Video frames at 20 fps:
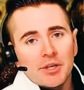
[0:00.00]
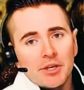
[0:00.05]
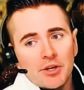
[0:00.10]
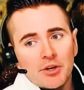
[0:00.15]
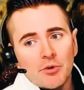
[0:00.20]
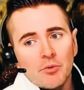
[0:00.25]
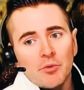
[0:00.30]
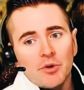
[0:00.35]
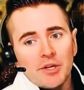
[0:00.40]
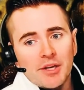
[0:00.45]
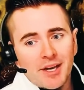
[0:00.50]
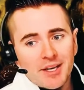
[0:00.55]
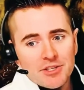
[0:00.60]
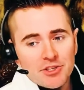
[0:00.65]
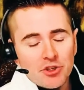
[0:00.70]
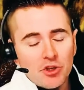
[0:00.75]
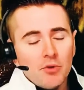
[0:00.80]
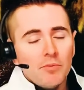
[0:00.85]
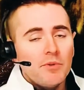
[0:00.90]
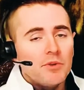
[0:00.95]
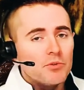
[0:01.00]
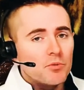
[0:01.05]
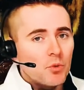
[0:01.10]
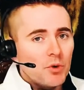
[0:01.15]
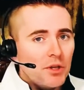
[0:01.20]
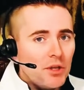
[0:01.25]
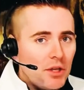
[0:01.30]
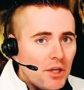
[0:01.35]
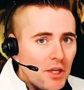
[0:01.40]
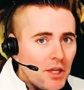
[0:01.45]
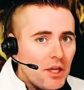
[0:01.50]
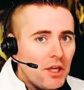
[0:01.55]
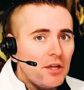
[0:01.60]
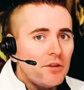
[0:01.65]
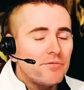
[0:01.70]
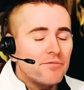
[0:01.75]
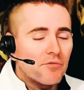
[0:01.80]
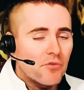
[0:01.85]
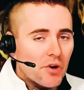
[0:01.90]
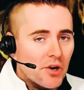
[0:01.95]
We, as humans, we need
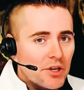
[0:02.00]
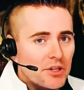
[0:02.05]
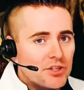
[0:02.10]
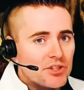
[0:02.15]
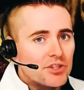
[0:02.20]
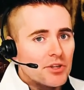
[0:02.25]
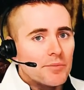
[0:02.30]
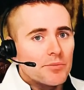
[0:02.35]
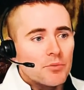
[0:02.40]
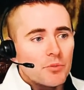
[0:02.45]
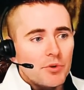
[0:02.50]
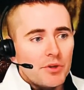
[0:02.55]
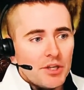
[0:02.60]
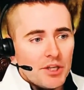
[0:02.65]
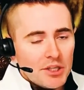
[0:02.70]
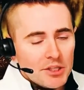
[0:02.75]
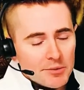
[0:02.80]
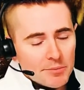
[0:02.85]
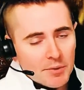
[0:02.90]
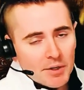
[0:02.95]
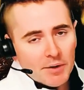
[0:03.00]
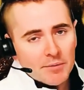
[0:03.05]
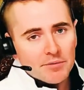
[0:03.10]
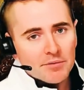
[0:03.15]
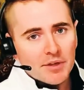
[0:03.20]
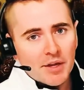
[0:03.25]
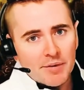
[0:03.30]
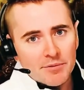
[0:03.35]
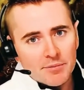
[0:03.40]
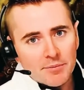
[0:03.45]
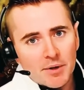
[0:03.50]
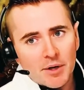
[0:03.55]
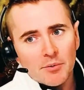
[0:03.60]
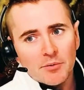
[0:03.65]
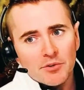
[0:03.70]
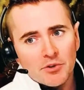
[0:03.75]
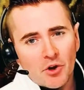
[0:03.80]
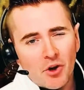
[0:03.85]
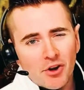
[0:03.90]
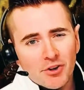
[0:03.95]
friendships. We need to be able to have somebody we can
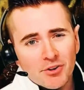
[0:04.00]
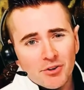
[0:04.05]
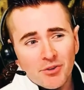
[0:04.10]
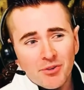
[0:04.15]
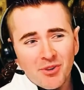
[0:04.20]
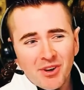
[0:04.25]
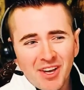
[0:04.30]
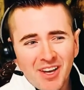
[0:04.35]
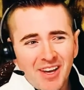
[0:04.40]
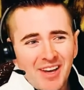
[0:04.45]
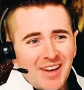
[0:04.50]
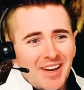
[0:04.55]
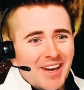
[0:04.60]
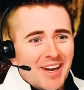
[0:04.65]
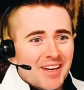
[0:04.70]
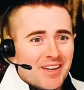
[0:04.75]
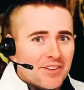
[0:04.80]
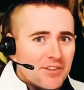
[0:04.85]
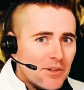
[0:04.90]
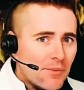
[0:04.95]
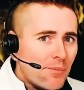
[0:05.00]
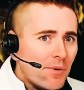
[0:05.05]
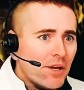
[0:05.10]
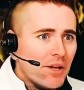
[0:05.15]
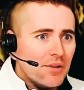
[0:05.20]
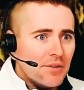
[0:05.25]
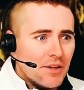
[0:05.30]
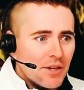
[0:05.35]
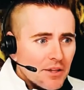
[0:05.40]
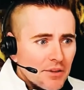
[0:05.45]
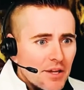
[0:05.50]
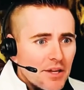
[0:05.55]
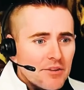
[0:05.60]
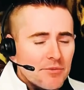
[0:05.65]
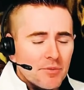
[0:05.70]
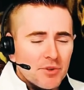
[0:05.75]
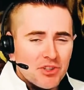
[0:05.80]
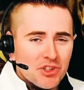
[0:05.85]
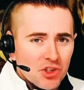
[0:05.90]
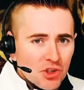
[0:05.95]
talk to, and it's somebody that is
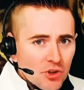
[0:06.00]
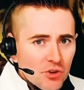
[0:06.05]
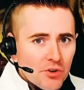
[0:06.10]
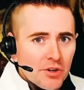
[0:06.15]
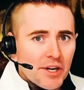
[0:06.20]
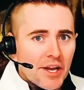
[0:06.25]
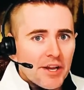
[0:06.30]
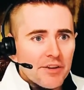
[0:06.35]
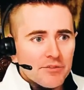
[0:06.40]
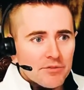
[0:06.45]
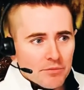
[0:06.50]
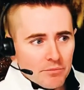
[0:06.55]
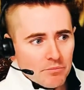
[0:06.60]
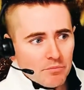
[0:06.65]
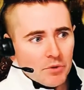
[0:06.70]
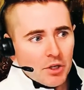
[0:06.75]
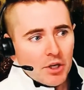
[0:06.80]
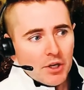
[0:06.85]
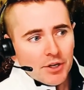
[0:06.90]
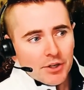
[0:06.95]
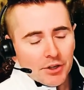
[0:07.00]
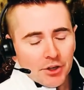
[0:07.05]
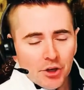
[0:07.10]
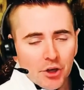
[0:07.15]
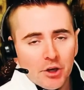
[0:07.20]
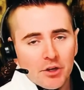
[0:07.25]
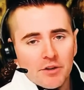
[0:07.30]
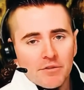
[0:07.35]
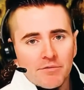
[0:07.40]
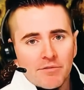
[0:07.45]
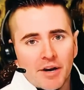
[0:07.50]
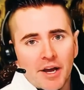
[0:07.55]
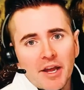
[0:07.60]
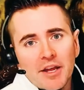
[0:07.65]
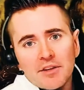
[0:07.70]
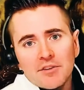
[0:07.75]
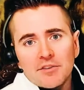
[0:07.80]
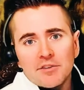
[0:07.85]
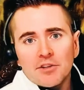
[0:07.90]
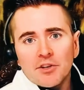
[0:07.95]
mature and has some good advice,
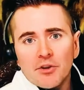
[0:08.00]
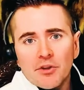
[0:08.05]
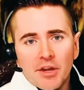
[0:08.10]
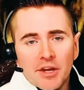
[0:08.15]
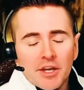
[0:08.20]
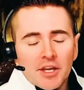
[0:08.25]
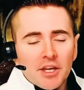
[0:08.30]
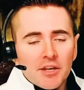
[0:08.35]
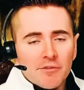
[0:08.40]
you know, they can give us.